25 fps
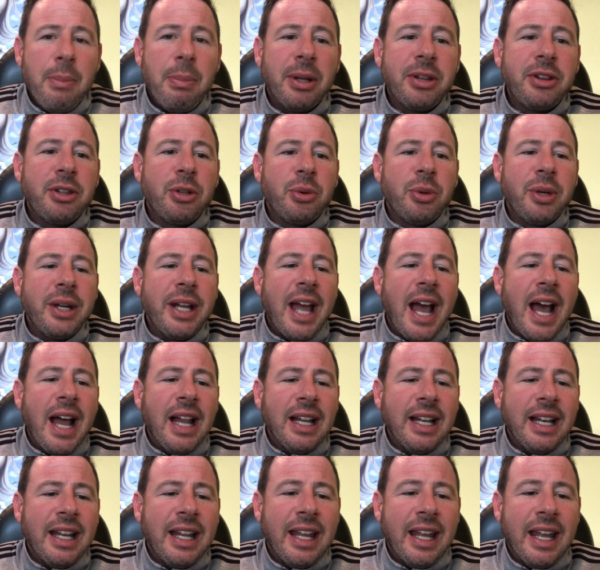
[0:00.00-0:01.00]
But the
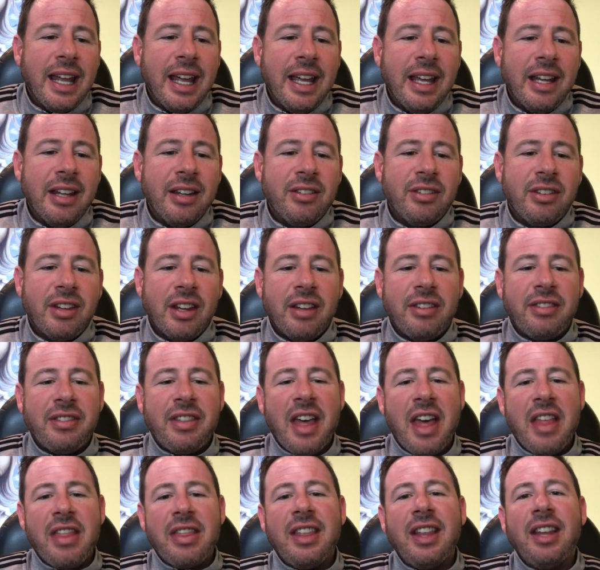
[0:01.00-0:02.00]
reality is
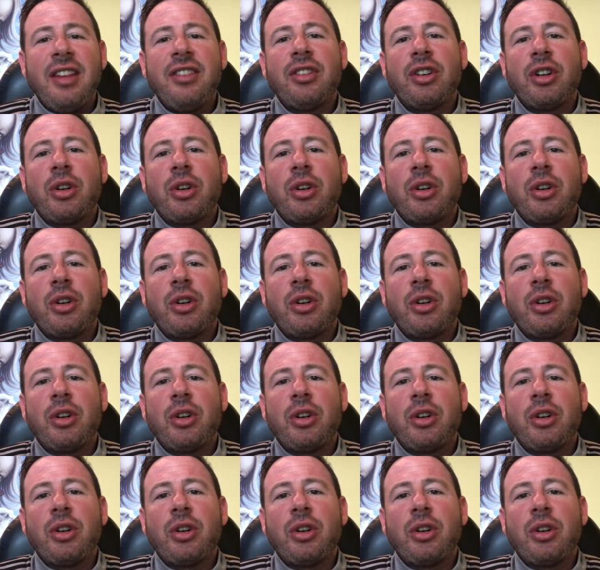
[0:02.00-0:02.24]
that these